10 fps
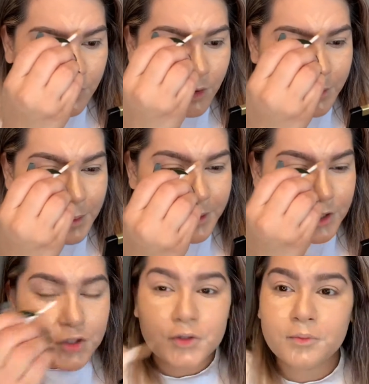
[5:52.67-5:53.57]
for my
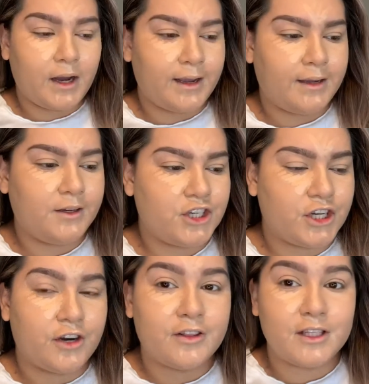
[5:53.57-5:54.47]
bedroom. I
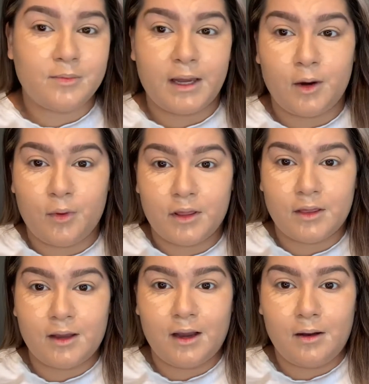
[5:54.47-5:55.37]
shared this bed with
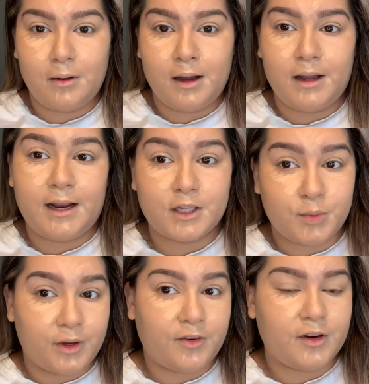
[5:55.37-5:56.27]
an
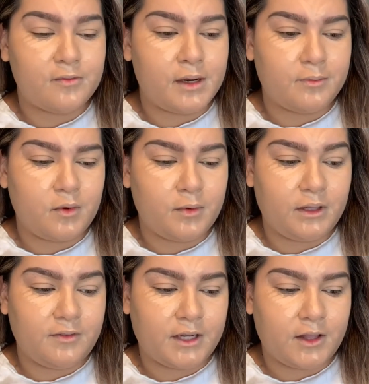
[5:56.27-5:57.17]
ex-boyfriend of mine when we
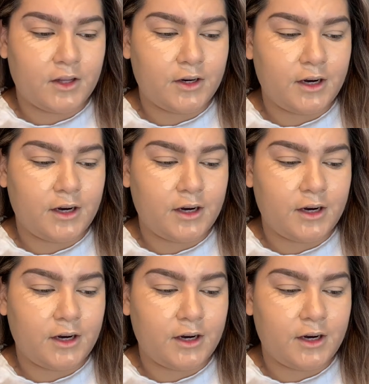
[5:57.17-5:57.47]
lived together.